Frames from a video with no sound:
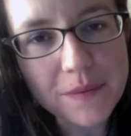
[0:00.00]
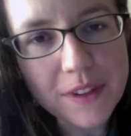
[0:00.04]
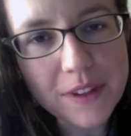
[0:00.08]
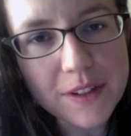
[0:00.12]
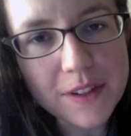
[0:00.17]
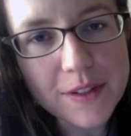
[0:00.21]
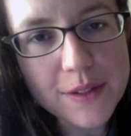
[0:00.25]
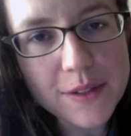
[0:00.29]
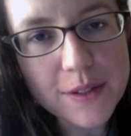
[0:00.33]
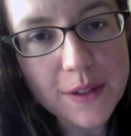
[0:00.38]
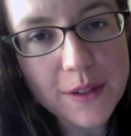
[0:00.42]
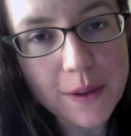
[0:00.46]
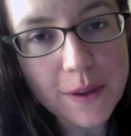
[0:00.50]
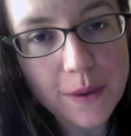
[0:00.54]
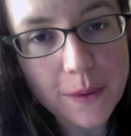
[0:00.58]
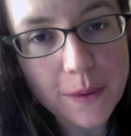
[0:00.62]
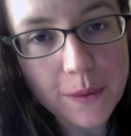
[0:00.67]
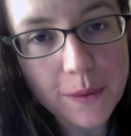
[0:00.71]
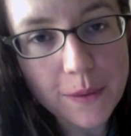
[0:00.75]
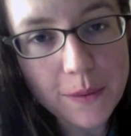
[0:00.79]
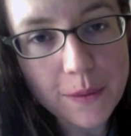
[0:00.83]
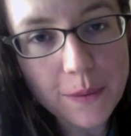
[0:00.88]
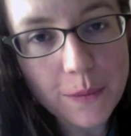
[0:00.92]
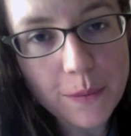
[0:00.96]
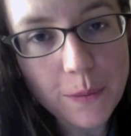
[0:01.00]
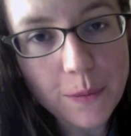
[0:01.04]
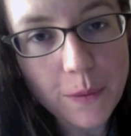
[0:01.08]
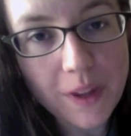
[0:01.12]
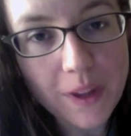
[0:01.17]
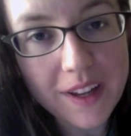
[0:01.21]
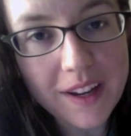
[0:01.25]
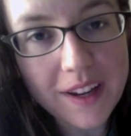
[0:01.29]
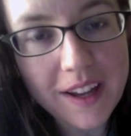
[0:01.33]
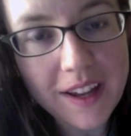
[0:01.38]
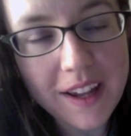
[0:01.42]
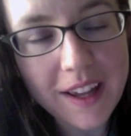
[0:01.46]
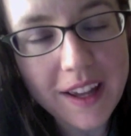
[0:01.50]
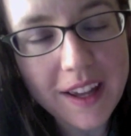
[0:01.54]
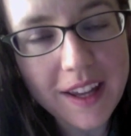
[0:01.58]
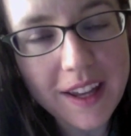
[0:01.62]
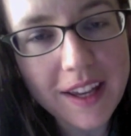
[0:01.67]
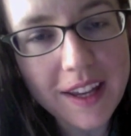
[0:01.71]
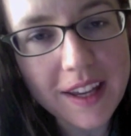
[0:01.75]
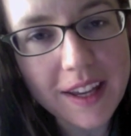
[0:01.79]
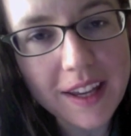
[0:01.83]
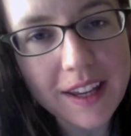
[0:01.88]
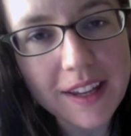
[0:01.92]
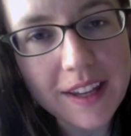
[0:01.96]
So when
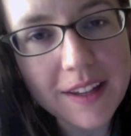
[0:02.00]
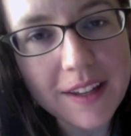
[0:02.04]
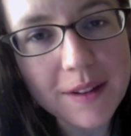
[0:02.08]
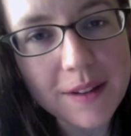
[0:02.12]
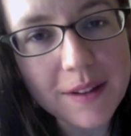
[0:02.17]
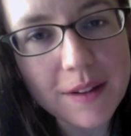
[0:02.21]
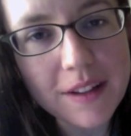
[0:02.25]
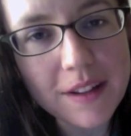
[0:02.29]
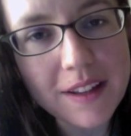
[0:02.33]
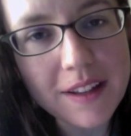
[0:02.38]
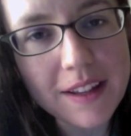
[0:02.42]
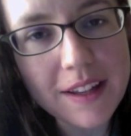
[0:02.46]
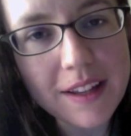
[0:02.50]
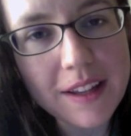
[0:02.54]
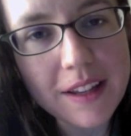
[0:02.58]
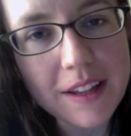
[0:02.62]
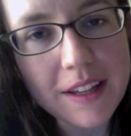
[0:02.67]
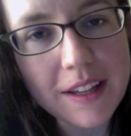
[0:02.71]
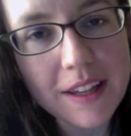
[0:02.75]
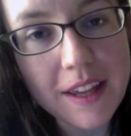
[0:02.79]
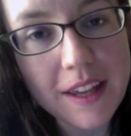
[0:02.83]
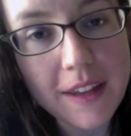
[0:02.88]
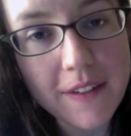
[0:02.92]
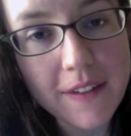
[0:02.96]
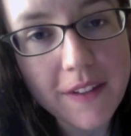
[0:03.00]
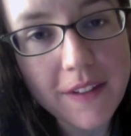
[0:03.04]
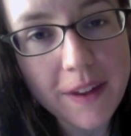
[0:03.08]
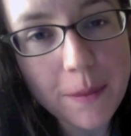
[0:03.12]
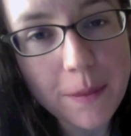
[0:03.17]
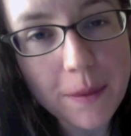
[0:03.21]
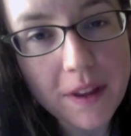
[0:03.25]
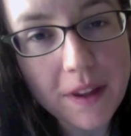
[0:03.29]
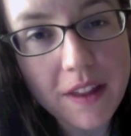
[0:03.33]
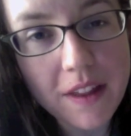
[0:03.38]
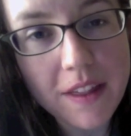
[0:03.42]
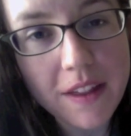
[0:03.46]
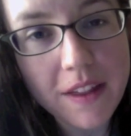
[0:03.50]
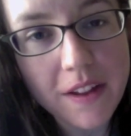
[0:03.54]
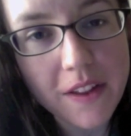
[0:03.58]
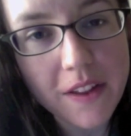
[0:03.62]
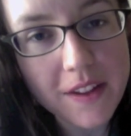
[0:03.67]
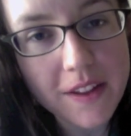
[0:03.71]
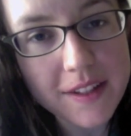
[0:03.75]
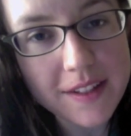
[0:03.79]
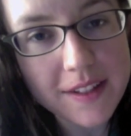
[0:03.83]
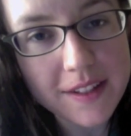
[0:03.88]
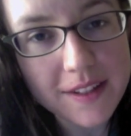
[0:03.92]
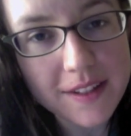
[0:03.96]
I gave up
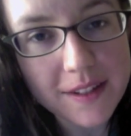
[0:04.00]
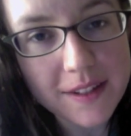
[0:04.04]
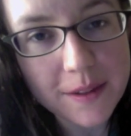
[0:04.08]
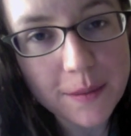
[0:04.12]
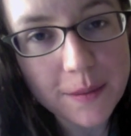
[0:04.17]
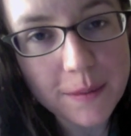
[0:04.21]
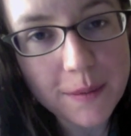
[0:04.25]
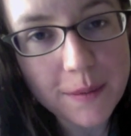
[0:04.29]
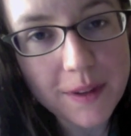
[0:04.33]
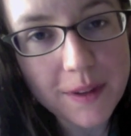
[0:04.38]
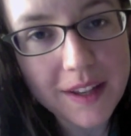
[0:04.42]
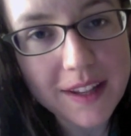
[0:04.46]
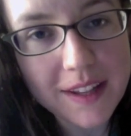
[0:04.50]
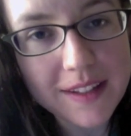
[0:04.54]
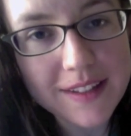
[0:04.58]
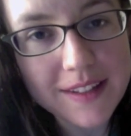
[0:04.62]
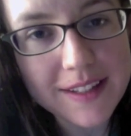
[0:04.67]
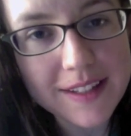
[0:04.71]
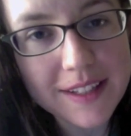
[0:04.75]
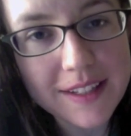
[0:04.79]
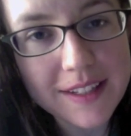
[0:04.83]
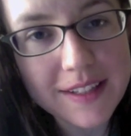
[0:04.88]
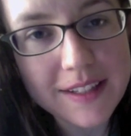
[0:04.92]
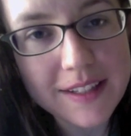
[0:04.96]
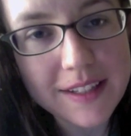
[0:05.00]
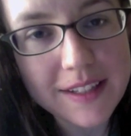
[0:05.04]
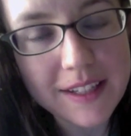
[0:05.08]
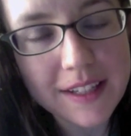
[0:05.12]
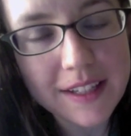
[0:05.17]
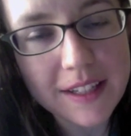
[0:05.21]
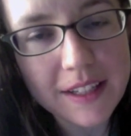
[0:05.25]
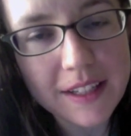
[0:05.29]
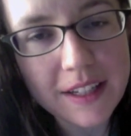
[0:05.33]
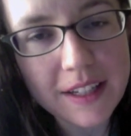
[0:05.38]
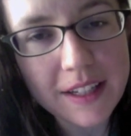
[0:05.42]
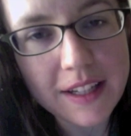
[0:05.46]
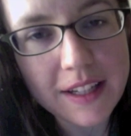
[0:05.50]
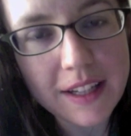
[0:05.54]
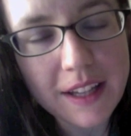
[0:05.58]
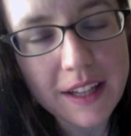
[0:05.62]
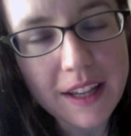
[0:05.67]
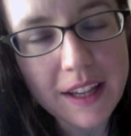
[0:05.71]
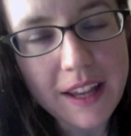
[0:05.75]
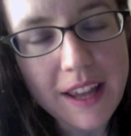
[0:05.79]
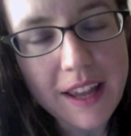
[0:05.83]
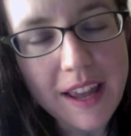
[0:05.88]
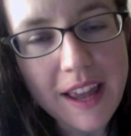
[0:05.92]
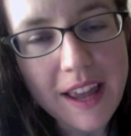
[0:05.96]
Catholicism at 16
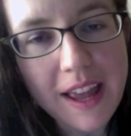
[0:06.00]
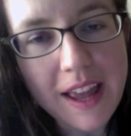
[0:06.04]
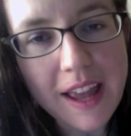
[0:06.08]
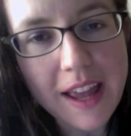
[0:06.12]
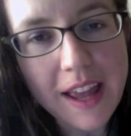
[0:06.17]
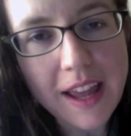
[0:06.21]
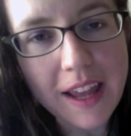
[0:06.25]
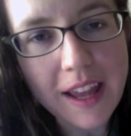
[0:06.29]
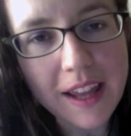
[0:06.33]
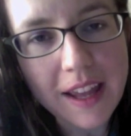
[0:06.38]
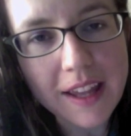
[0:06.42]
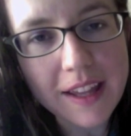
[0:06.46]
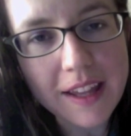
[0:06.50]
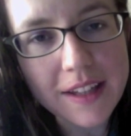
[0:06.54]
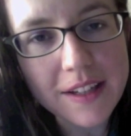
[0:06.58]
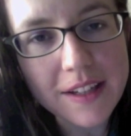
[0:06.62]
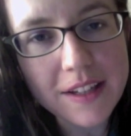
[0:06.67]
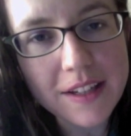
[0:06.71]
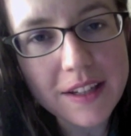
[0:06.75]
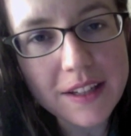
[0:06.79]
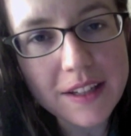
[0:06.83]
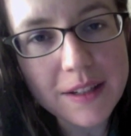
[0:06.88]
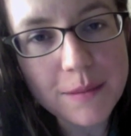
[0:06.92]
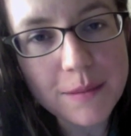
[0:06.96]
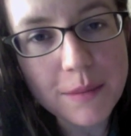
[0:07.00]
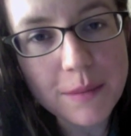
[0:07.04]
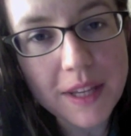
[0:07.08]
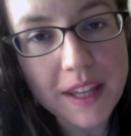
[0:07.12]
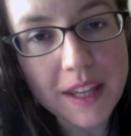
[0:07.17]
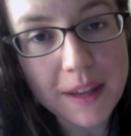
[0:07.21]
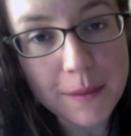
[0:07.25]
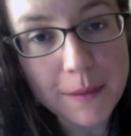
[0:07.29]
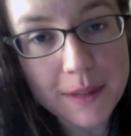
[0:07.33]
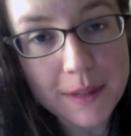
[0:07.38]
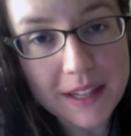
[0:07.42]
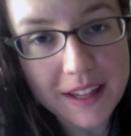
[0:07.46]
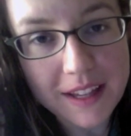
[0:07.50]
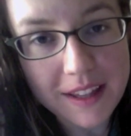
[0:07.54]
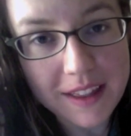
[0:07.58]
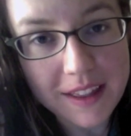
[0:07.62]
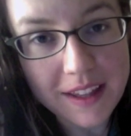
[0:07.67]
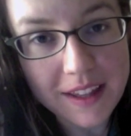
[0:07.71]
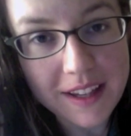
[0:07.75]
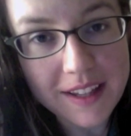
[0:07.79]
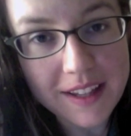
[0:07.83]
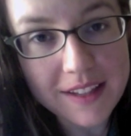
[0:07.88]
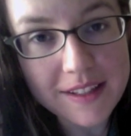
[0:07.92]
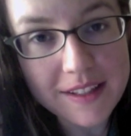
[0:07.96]
and became an
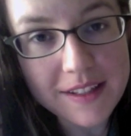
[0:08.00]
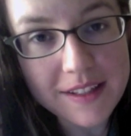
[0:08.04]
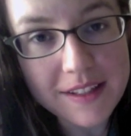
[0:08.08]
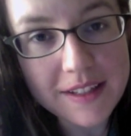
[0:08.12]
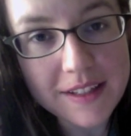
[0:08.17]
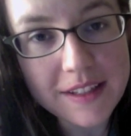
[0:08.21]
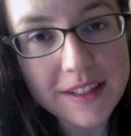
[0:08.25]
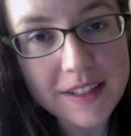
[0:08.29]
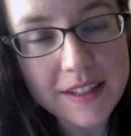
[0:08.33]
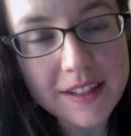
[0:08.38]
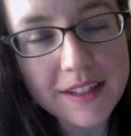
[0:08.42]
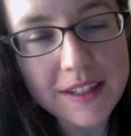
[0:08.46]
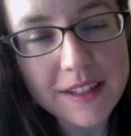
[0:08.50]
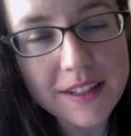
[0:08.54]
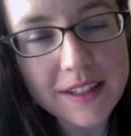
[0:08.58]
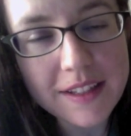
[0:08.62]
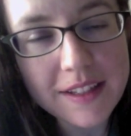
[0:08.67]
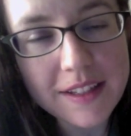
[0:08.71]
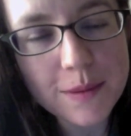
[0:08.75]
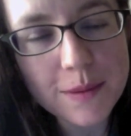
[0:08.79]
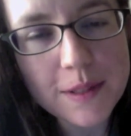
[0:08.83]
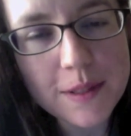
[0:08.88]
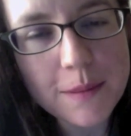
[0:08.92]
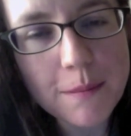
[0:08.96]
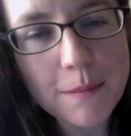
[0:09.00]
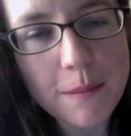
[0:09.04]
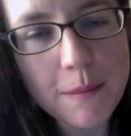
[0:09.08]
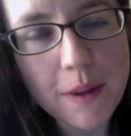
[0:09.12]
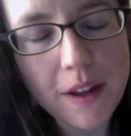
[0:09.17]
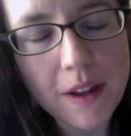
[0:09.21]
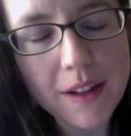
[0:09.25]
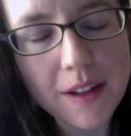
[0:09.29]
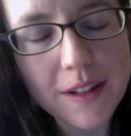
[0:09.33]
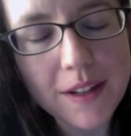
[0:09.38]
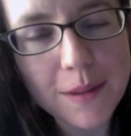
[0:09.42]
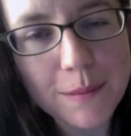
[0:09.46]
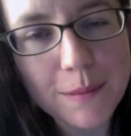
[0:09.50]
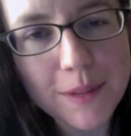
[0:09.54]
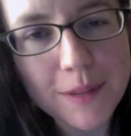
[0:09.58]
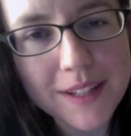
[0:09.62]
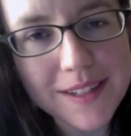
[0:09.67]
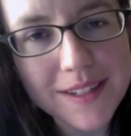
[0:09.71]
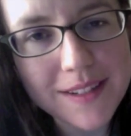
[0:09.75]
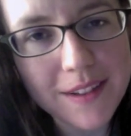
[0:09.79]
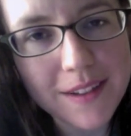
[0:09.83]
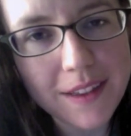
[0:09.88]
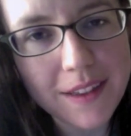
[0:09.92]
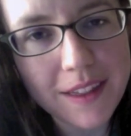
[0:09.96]
atheist, this was a
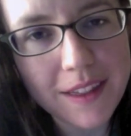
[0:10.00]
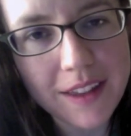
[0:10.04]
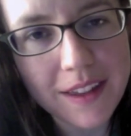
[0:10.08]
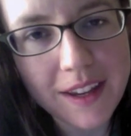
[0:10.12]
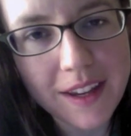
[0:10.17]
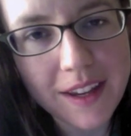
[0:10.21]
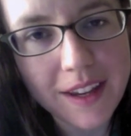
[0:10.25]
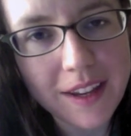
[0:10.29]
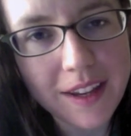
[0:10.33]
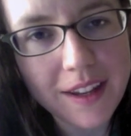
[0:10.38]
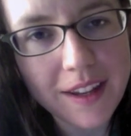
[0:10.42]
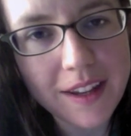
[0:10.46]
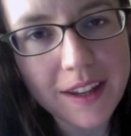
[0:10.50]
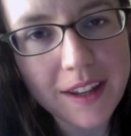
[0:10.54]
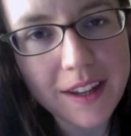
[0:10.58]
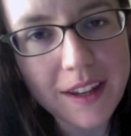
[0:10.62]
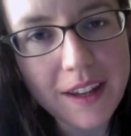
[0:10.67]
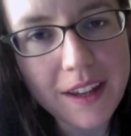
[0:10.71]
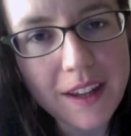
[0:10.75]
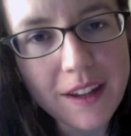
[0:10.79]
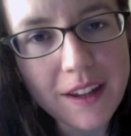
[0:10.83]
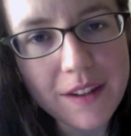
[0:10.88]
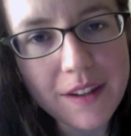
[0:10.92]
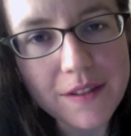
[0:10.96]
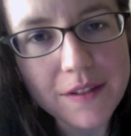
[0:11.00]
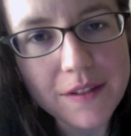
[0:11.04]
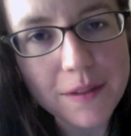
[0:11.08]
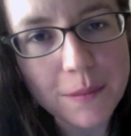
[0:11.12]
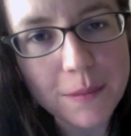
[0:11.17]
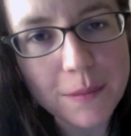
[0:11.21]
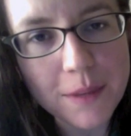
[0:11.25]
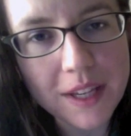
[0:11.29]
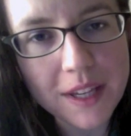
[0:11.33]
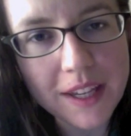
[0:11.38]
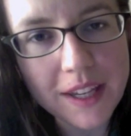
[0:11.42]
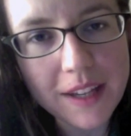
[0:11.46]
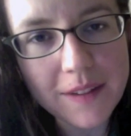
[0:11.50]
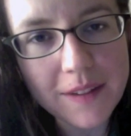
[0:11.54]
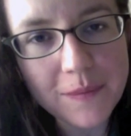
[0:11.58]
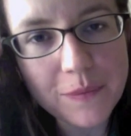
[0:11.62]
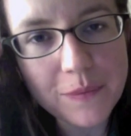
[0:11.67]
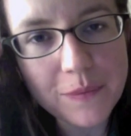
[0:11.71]
monumental thing for me.